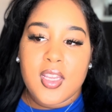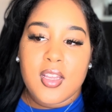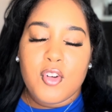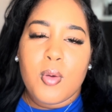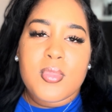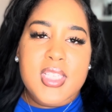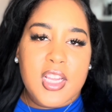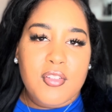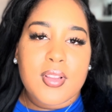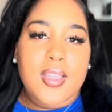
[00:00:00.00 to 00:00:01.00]
almost
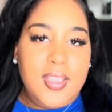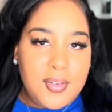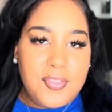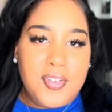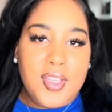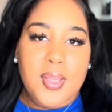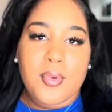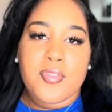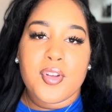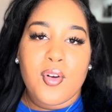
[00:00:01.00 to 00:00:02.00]
like a relief, it
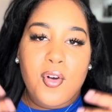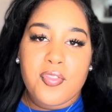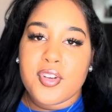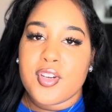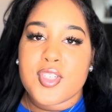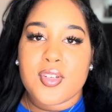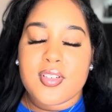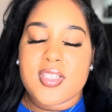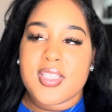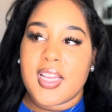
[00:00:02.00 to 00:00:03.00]
will feel off of your
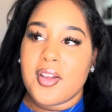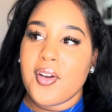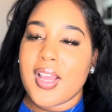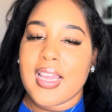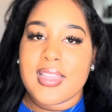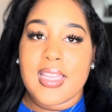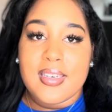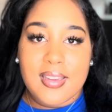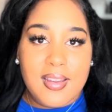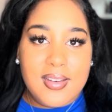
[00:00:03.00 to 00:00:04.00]
shoulders. You're like, oh, I got
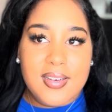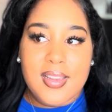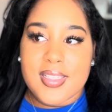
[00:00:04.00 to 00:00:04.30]
that done.